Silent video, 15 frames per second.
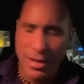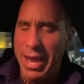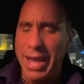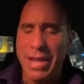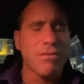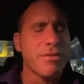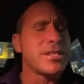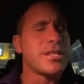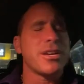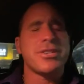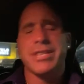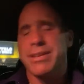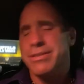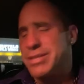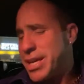And they had
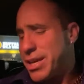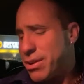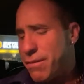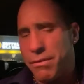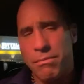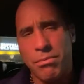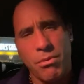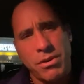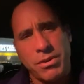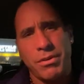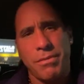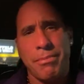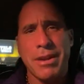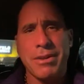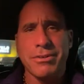3 touchdowns taken off the
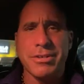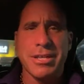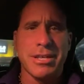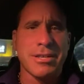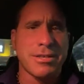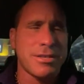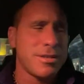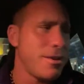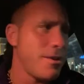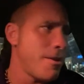board due to penalties.